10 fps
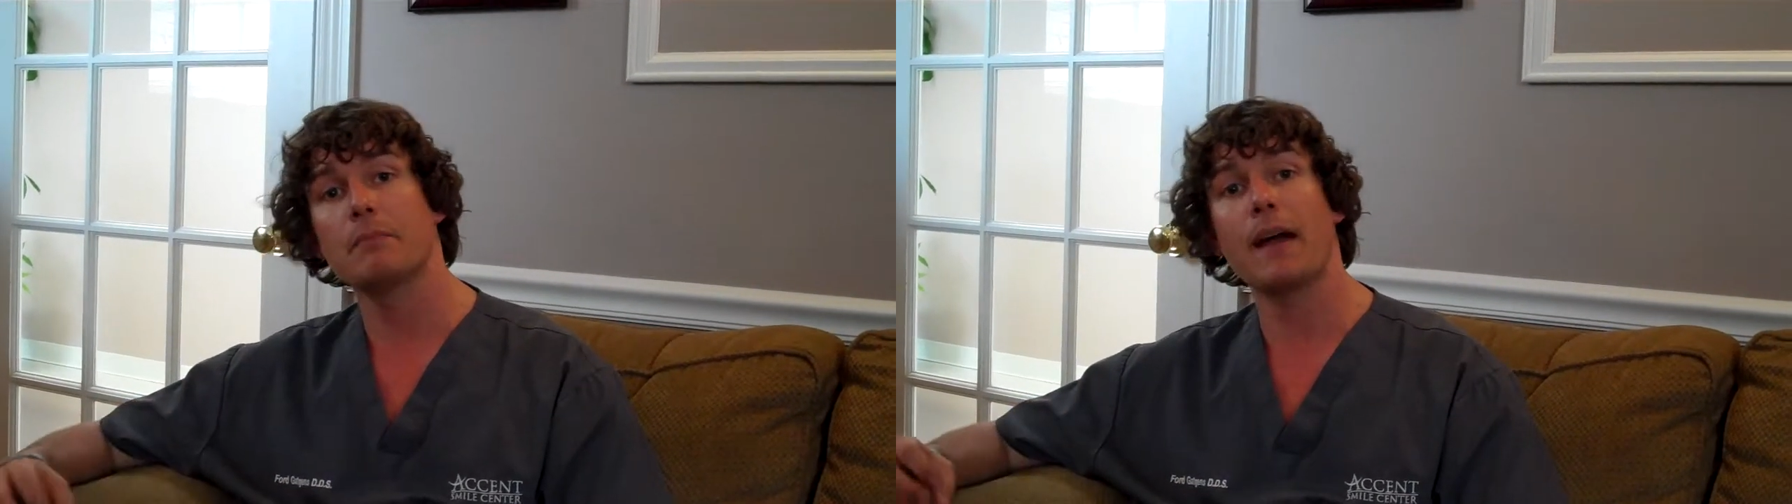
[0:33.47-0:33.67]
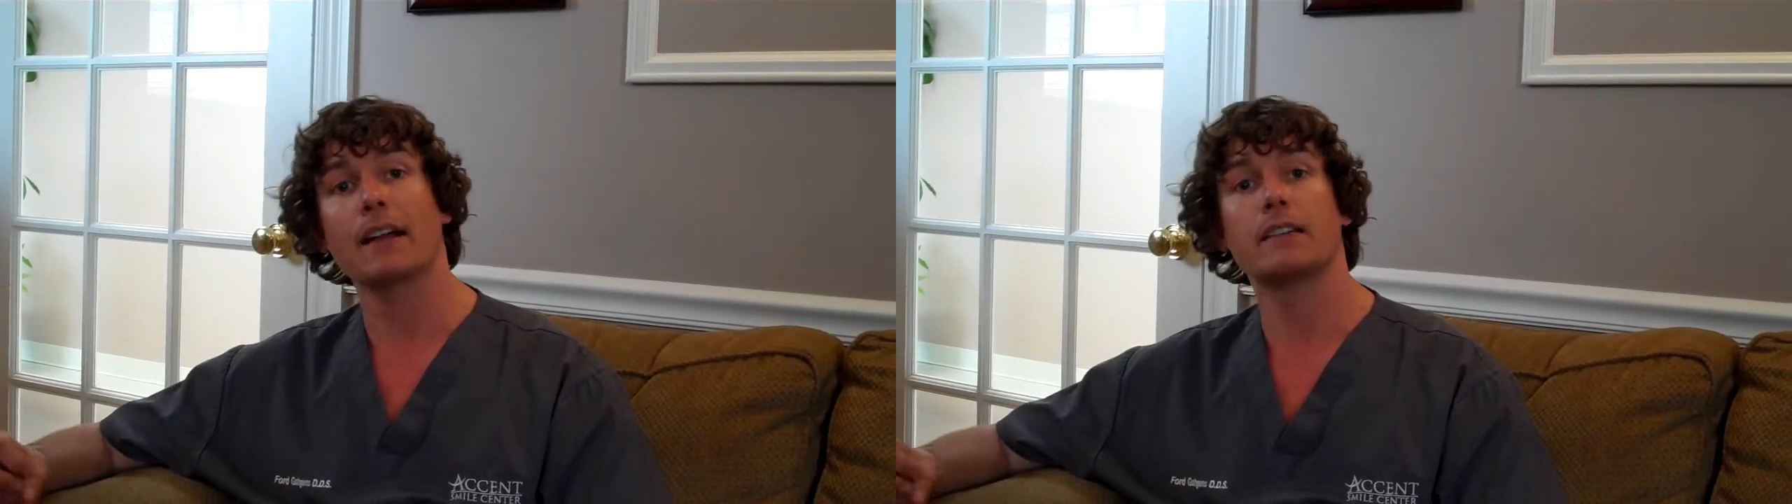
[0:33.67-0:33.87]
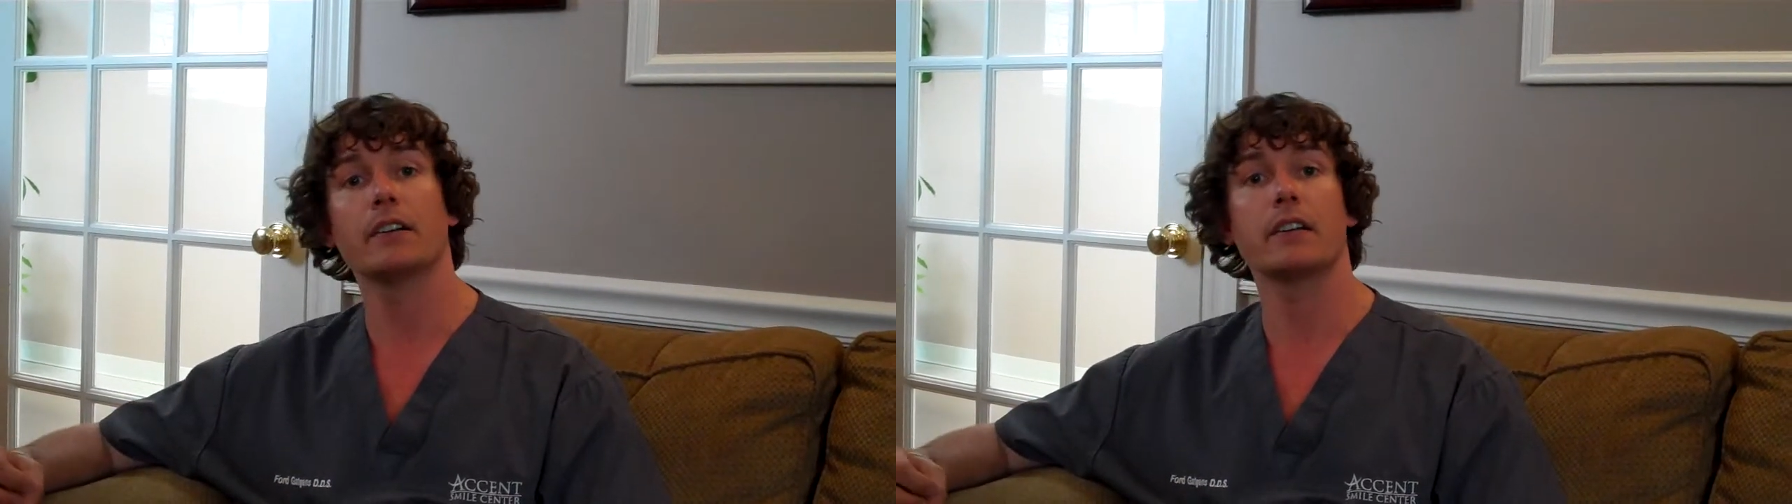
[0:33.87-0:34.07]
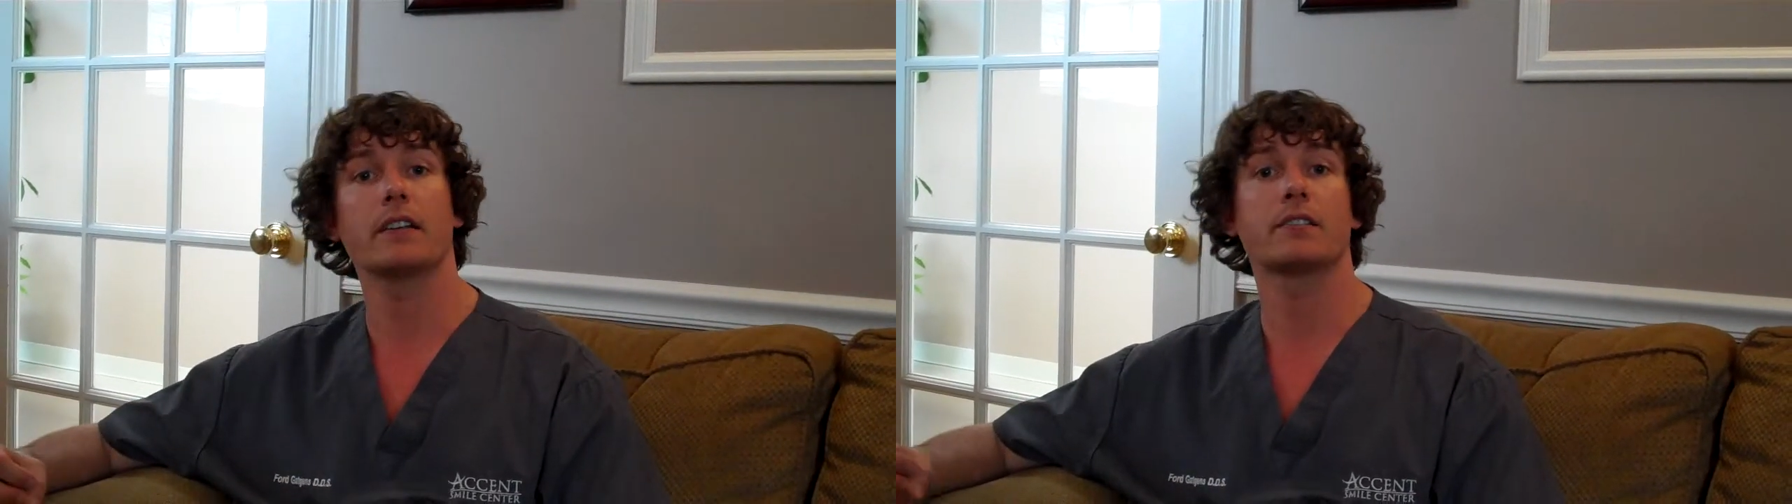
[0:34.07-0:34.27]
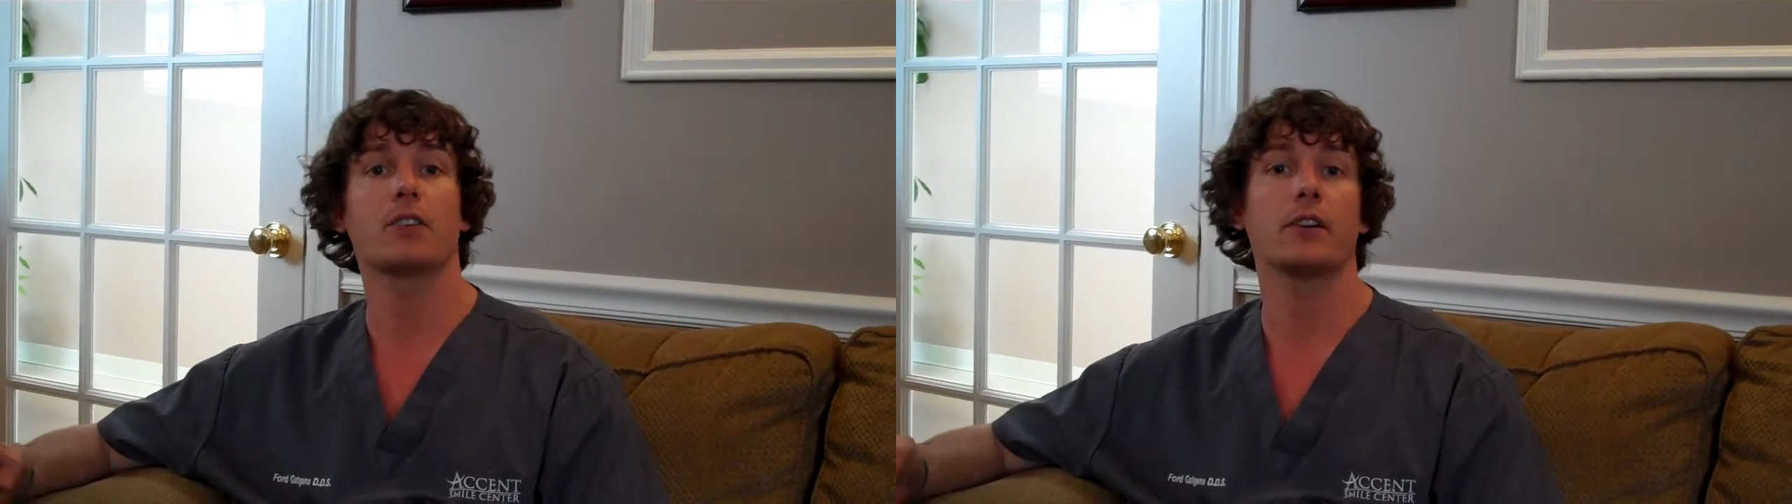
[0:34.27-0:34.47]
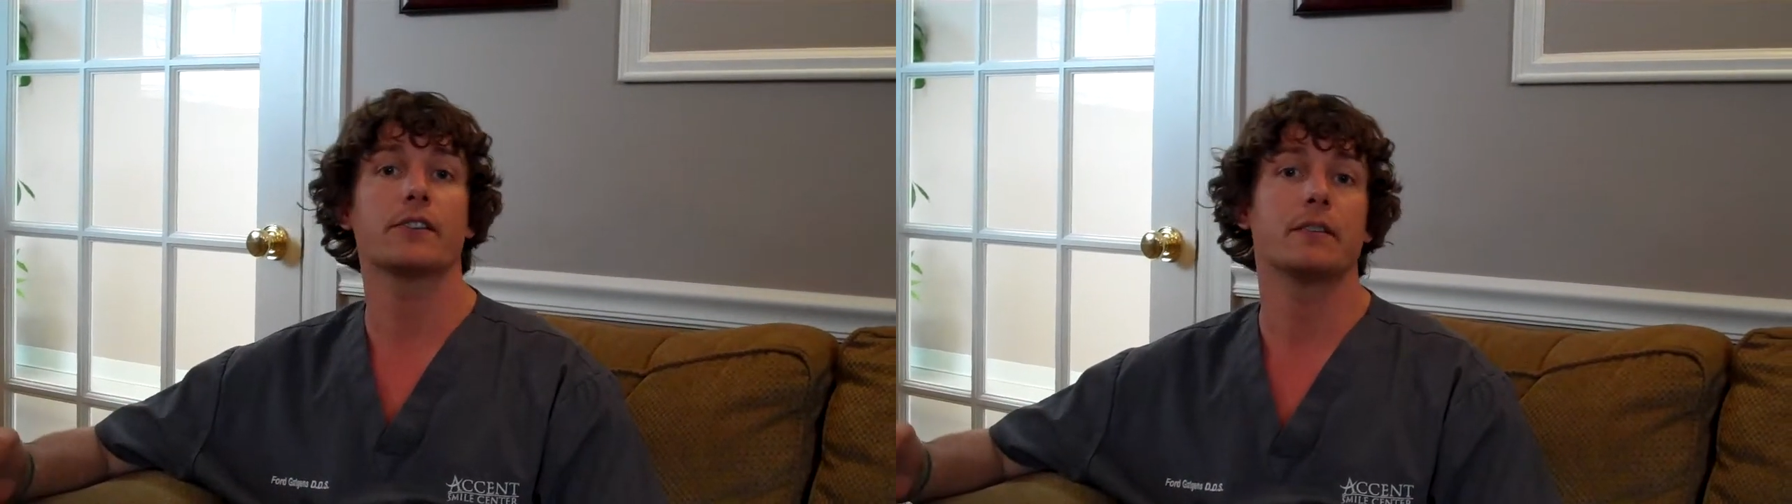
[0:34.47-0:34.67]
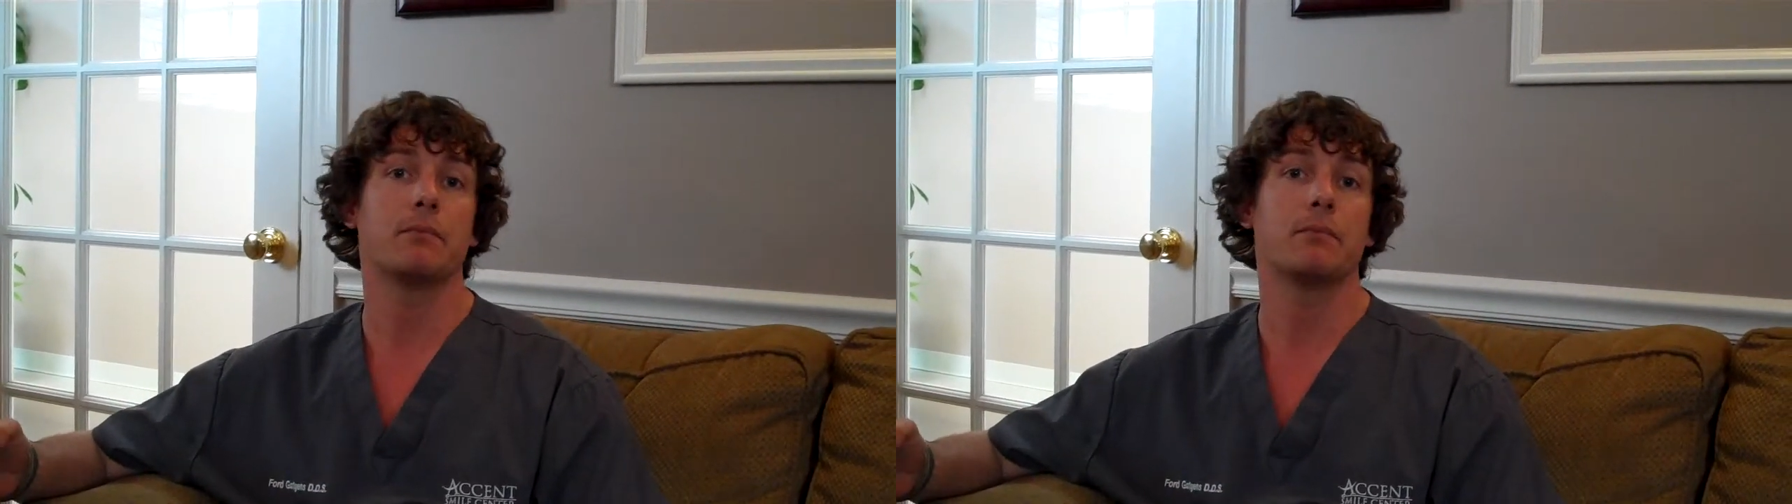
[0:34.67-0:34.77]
the bacteria starts